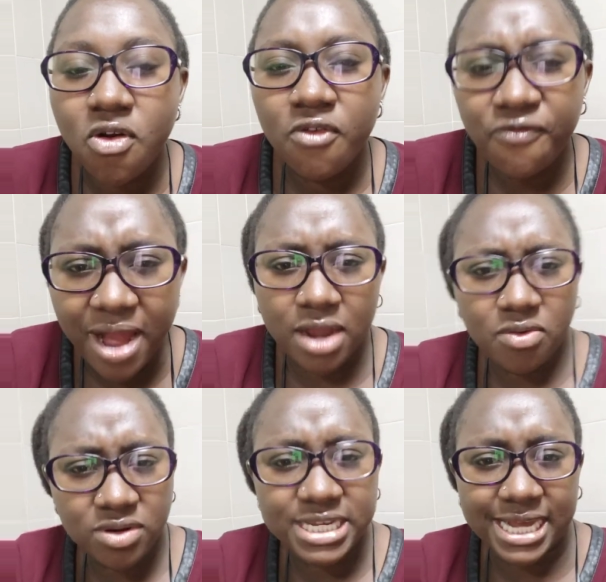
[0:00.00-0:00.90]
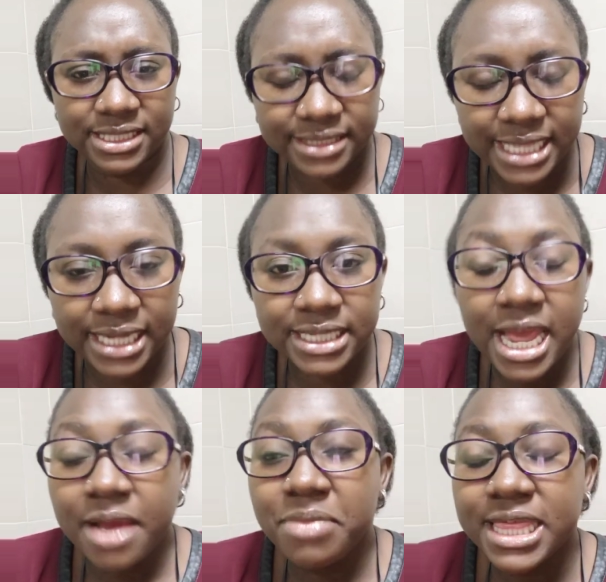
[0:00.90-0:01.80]
Fuck, who does that?
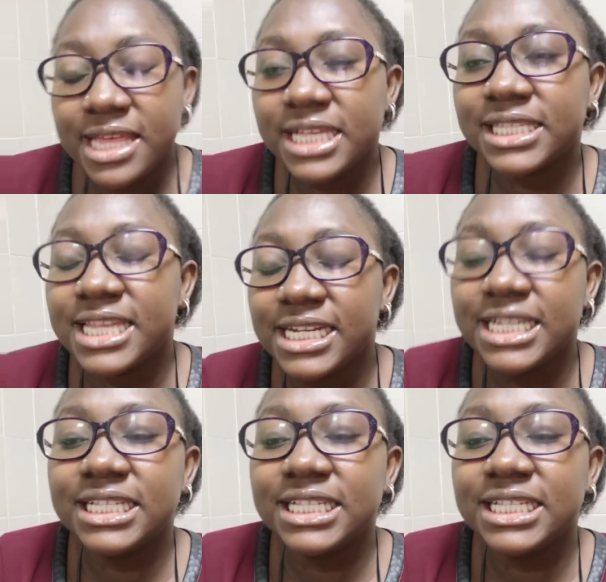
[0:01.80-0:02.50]
But this thing